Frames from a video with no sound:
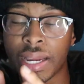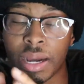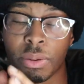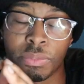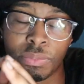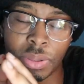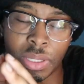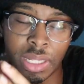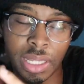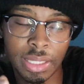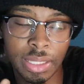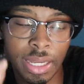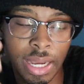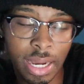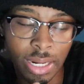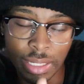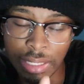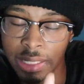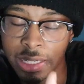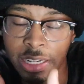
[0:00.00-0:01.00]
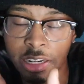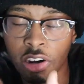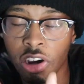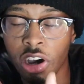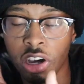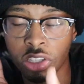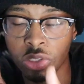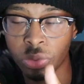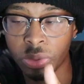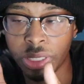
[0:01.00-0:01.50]
I'm going to put it like that. I didn't hear
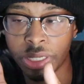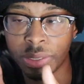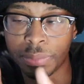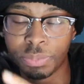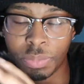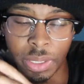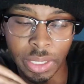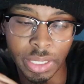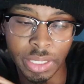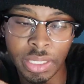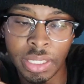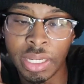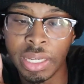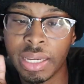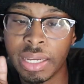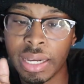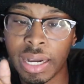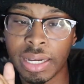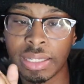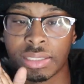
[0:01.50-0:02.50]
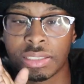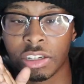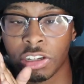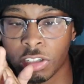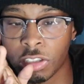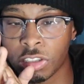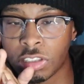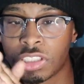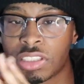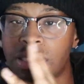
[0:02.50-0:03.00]
all the way, but I
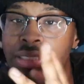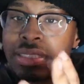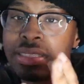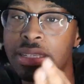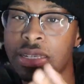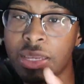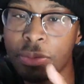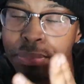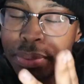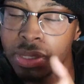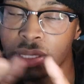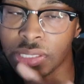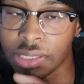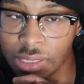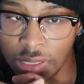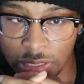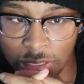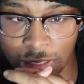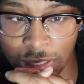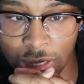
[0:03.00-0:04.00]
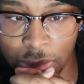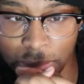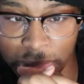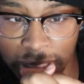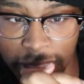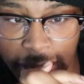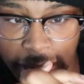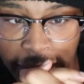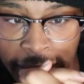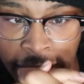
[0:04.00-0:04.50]
heard snippets. You know what I'm
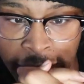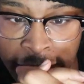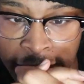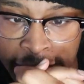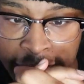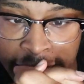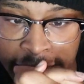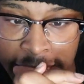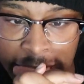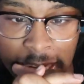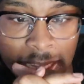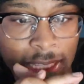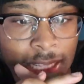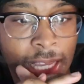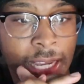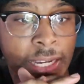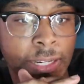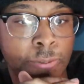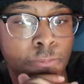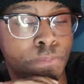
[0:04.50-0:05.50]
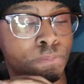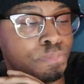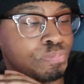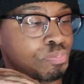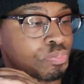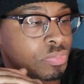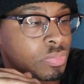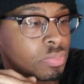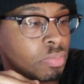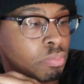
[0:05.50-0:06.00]
saying? Like,
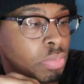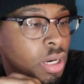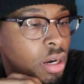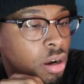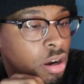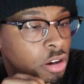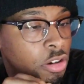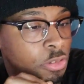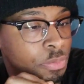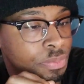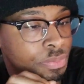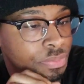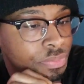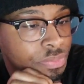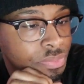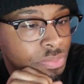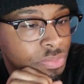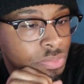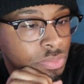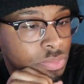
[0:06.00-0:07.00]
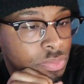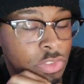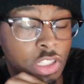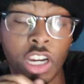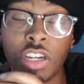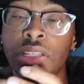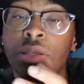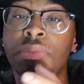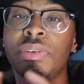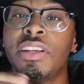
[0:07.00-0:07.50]
but
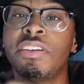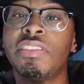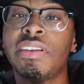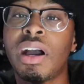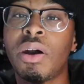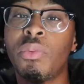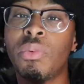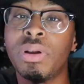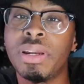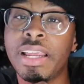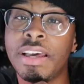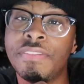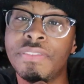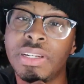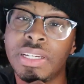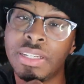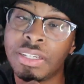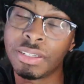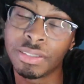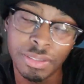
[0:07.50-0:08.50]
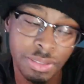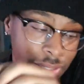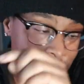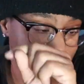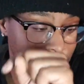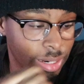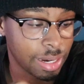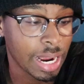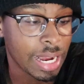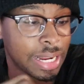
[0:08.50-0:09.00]
y'all let me know if y'all want that video,
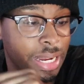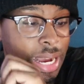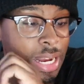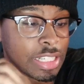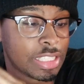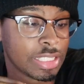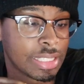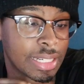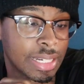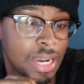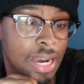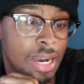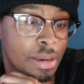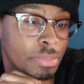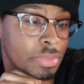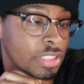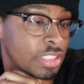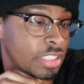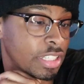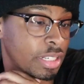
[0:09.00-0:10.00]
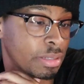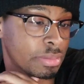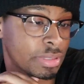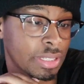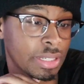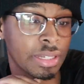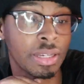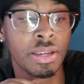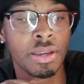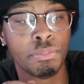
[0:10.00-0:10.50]
and I got you in the comments. You know what I'm
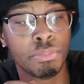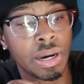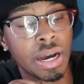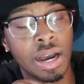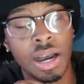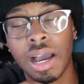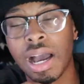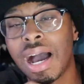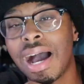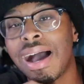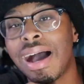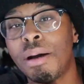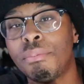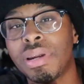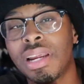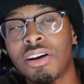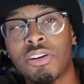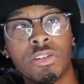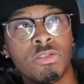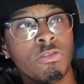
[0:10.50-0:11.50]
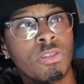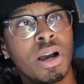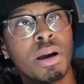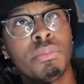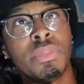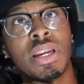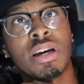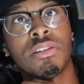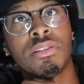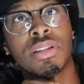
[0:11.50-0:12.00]
saying? But I'm not
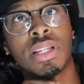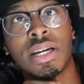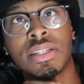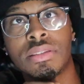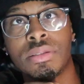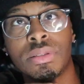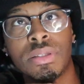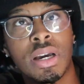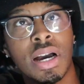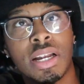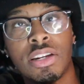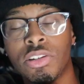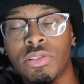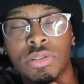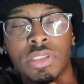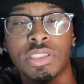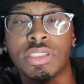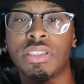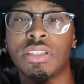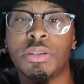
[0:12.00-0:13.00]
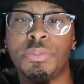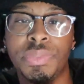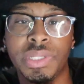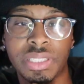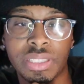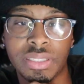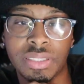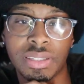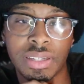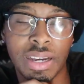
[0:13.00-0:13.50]
gonna lie to you. I don't listen to Biggie.
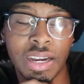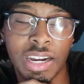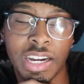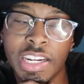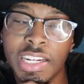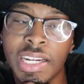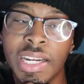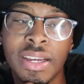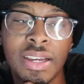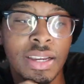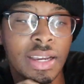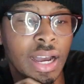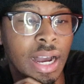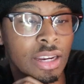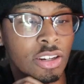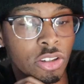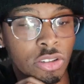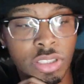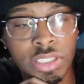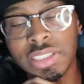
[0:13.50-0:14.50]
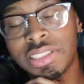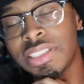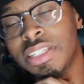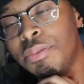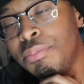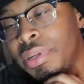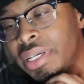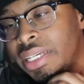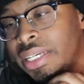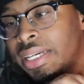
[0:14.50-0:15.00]
All right? I don't listen to
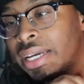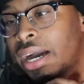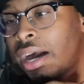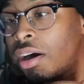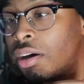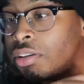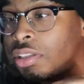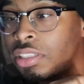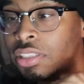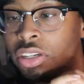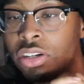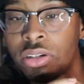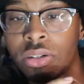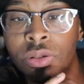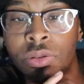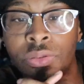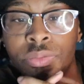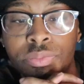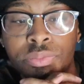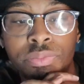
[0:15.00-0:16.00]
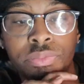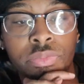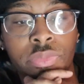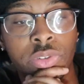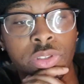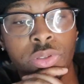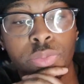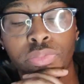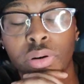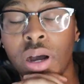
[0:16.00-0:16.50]
Biggie. I only know
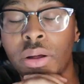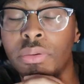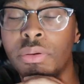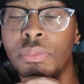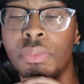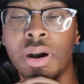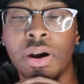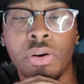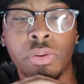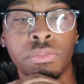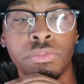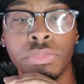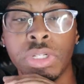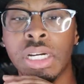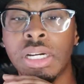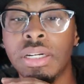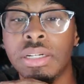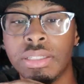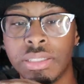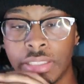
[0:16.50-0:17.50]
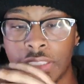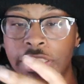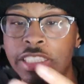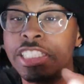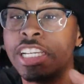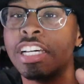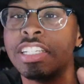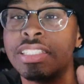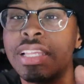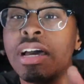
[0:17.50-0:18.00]
probably about
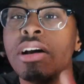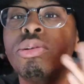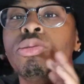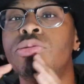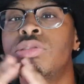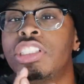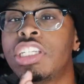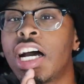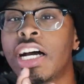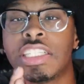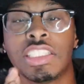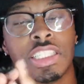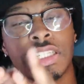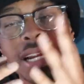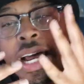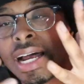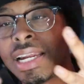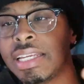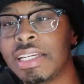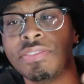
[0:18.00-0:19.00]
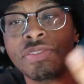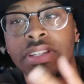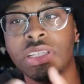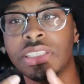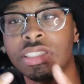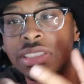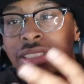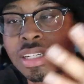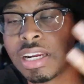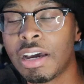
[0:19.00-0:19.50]
just that Who Shot You, and I didn't even
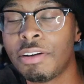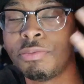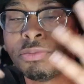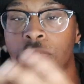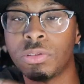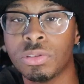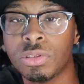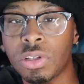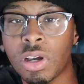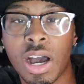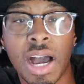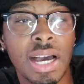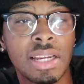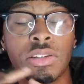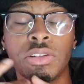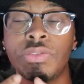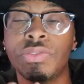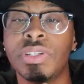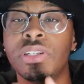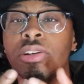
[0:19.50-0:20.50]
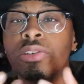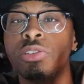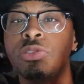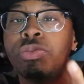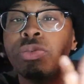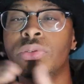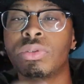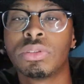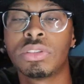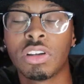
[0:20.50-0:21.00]
listen to that full song. I don't even know the
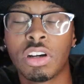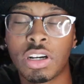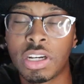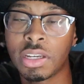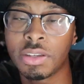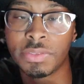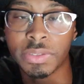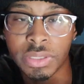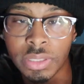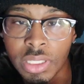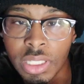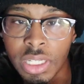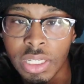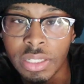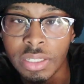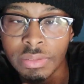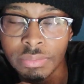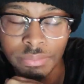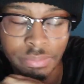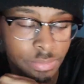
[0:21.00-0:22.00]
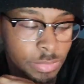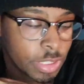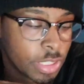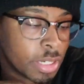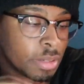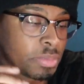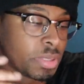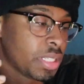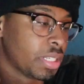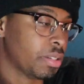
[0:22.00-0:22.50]
full song of it. You know
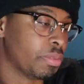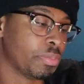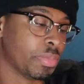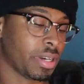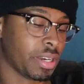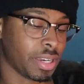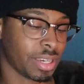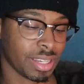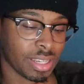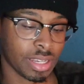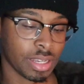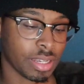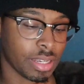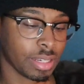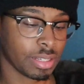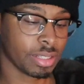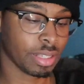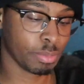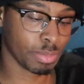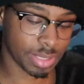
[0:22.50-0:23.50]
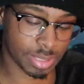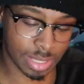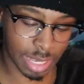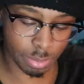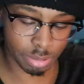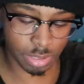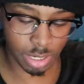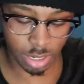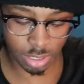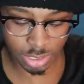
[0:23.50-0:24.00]
what I'm saying? But let me
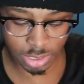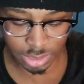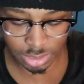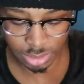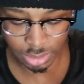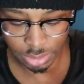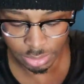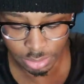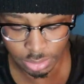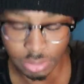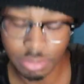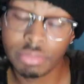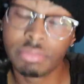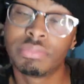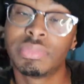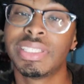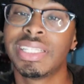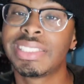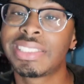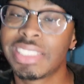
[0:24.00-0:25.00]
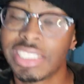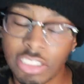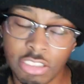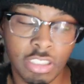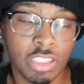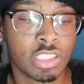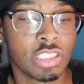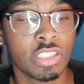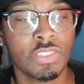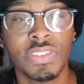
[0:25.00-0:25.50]
stop talking. Let's get
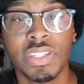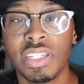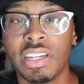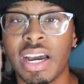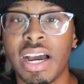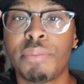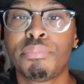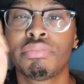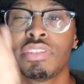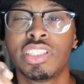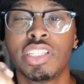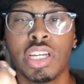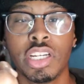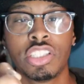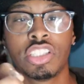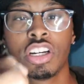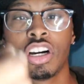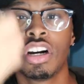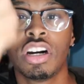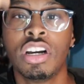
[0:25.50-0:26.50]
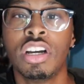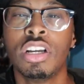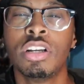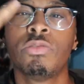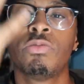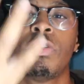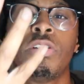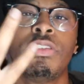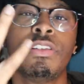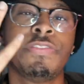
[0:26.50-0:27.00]
straight to the video. I appreciate y'all.
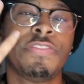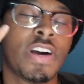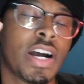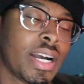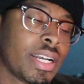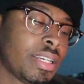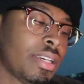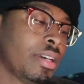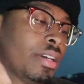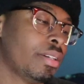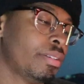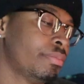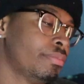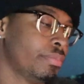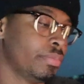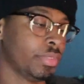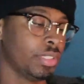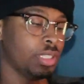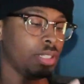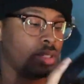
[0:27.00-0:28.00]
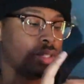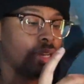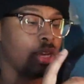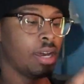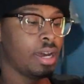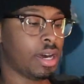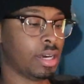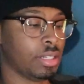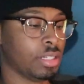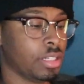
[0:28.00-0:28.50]
Road to 5K.
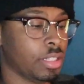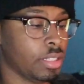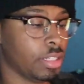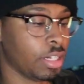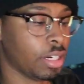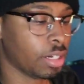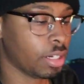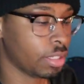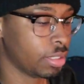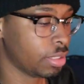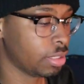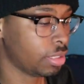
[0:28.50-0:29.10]
I love y'all.